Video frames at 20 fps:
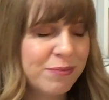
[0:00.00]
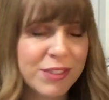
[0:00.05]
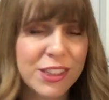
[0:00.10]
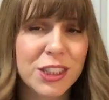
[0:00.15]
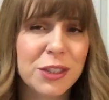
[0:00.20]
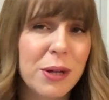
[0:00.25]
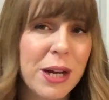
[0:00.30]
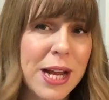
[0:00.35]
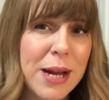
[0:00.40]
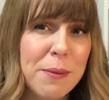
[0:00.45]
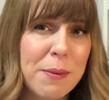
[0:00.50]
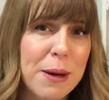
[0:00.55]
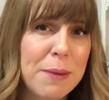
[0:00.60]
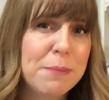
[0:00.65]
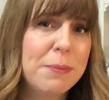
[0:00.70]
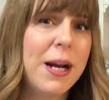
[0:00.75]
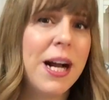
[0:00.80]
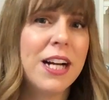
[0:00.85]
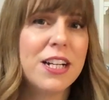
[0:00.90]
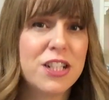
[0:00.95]
So I
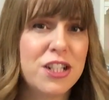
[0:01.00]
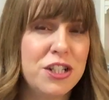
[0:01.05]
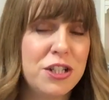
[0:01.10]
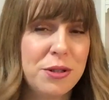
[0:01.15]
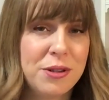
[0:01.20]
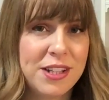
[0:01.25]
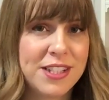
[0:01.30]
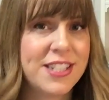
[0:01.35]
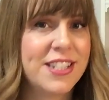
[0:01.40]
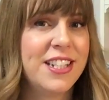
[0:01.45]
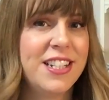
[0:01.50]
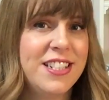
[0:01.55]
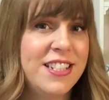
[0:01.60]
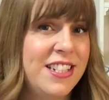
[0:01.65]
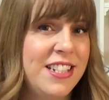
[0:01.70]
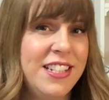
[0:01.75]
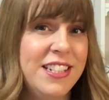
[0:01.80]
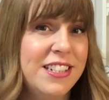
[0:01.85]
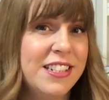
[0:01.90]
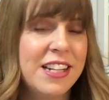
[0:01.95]
went back to
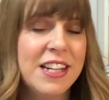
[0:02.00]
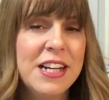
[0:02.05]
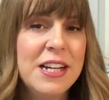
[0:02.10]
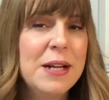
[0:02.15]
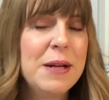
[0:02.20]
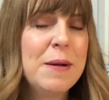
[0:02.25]
2018